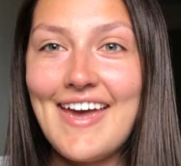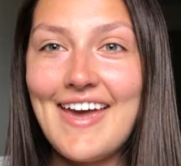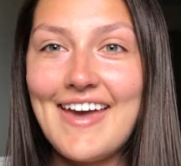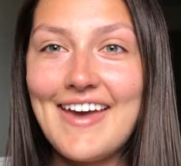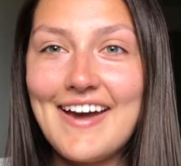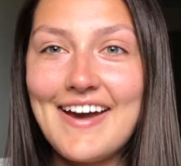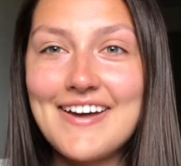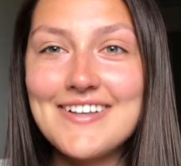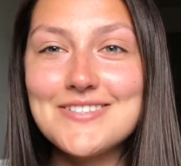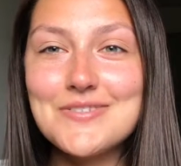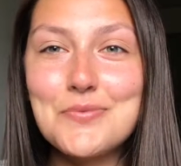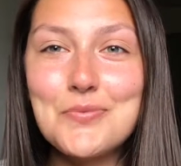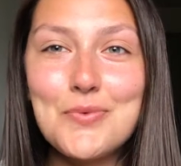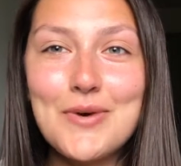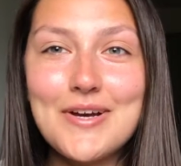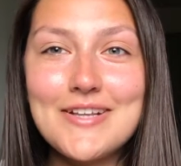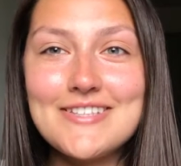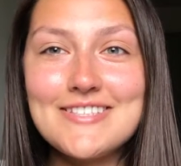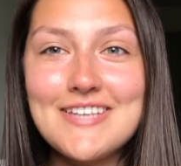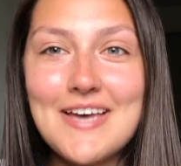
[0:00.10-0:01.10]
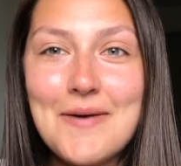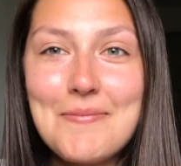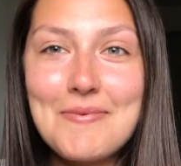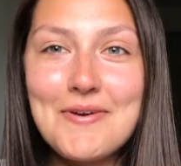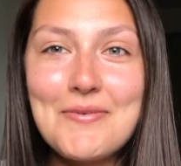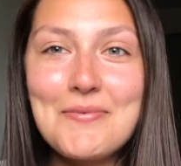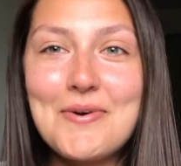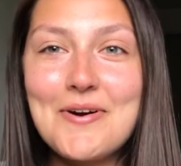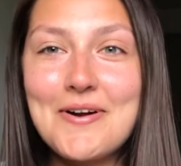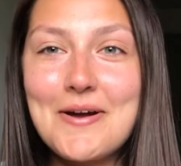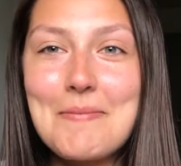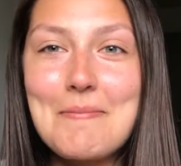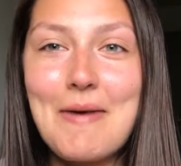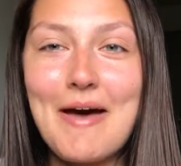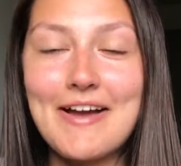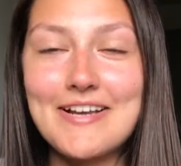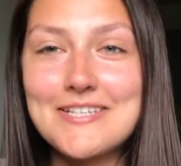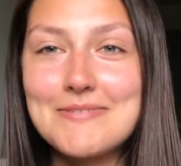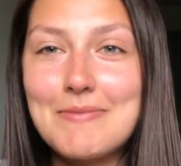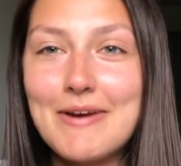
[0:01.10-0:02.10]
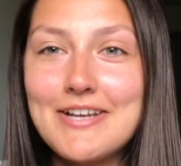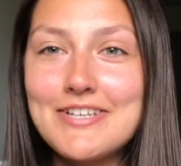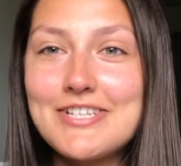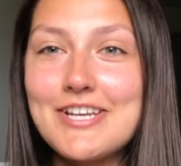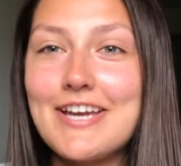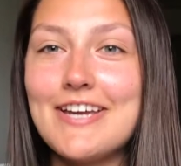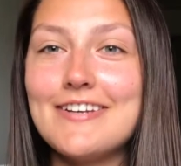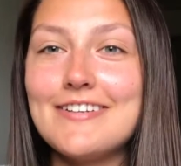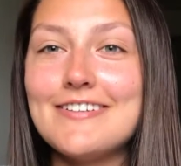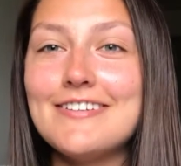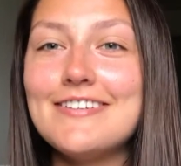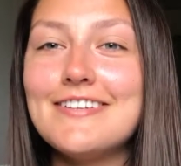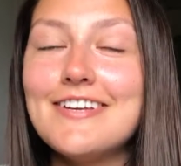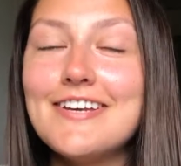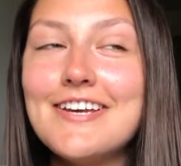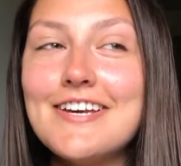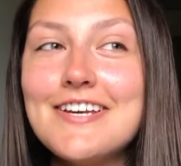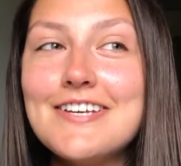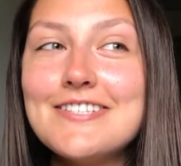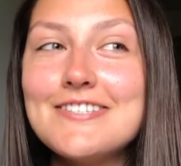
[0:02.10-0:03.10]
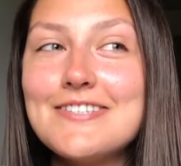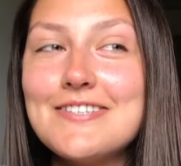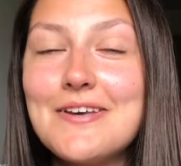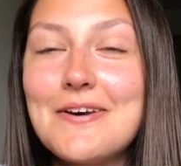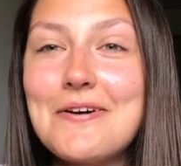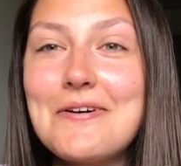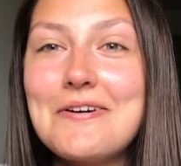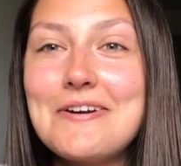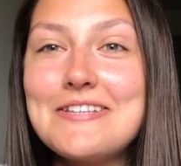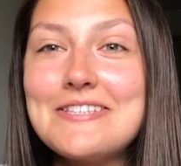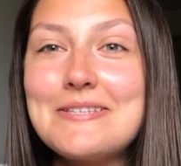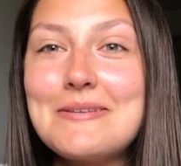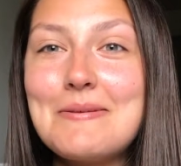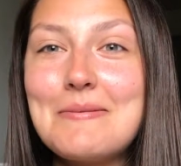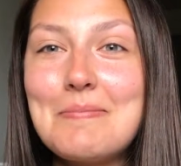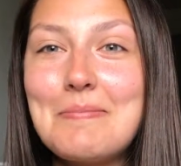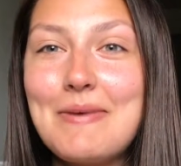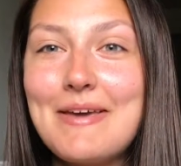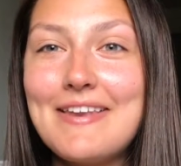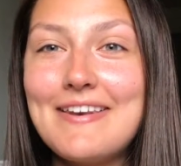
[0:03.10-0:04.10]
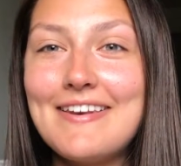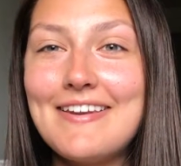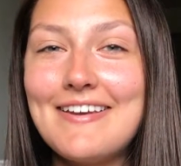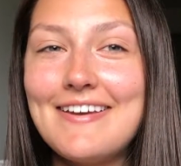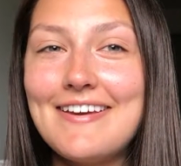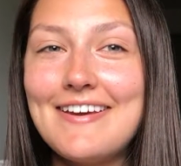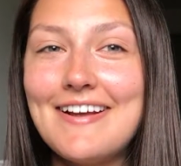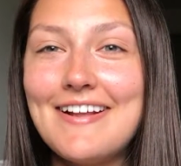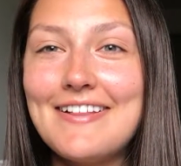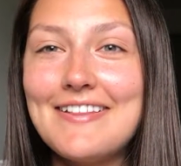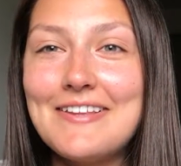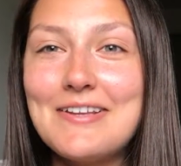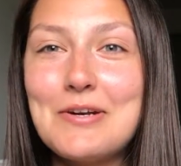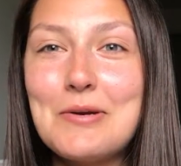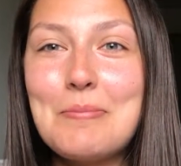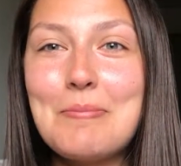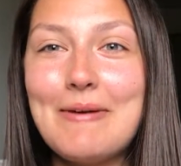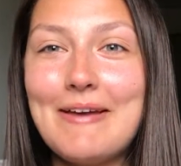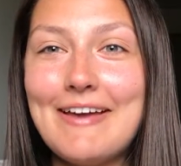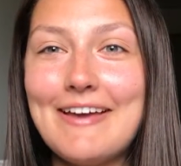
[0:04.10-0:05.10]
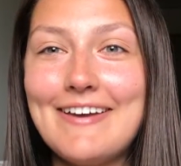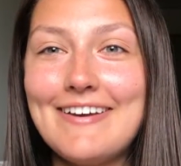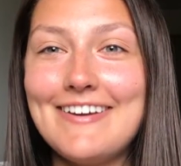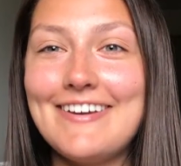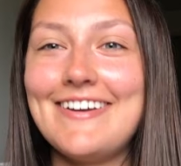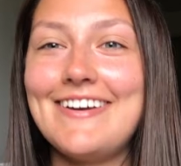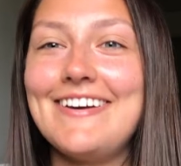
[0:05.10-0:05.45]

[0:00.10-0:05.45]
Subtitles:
Hey guys, what's up and welcome back to my channel. So it's been a little bit.